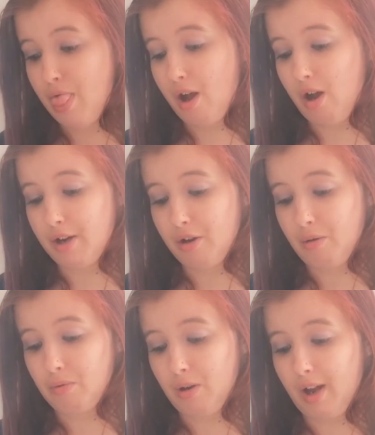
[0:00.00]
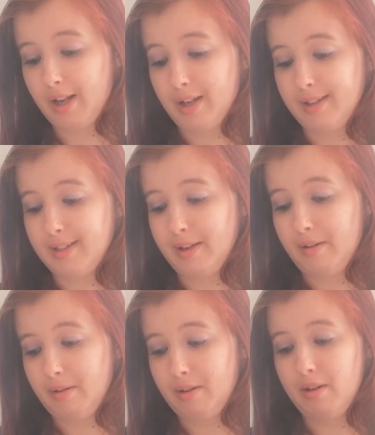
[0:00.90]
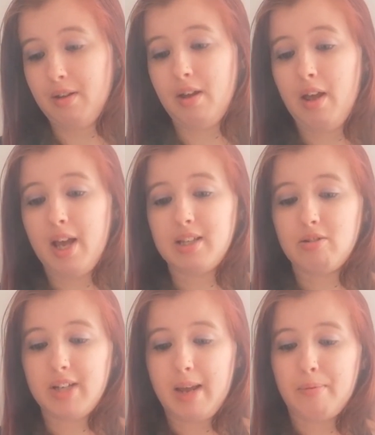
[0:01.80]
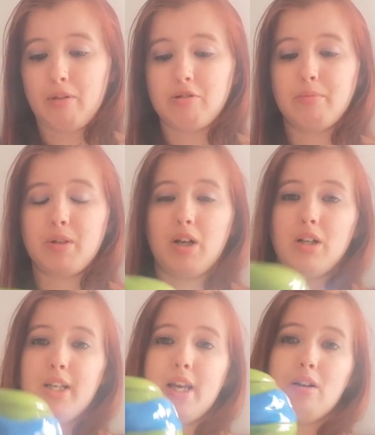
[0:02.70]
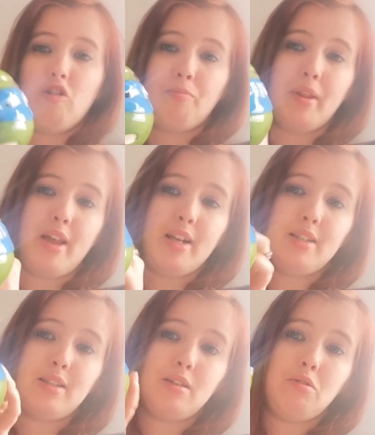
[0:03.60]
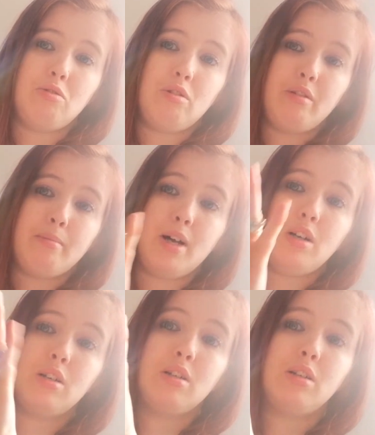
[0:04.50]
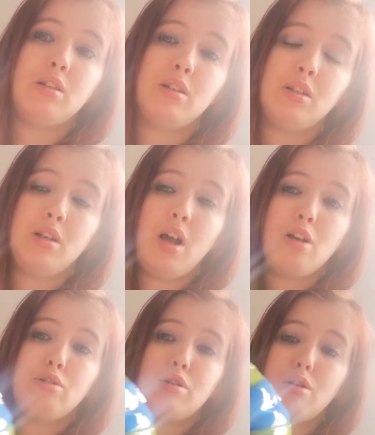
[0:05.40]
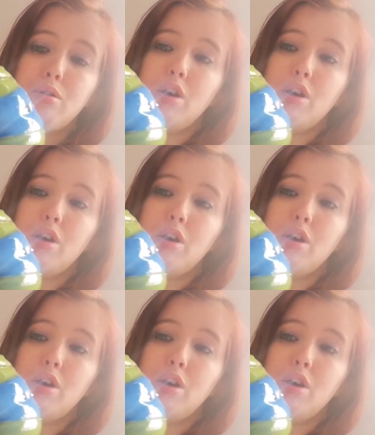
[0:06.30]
that I know will like it. So it's got tape on the top so I can't take it off. But there's the mug. So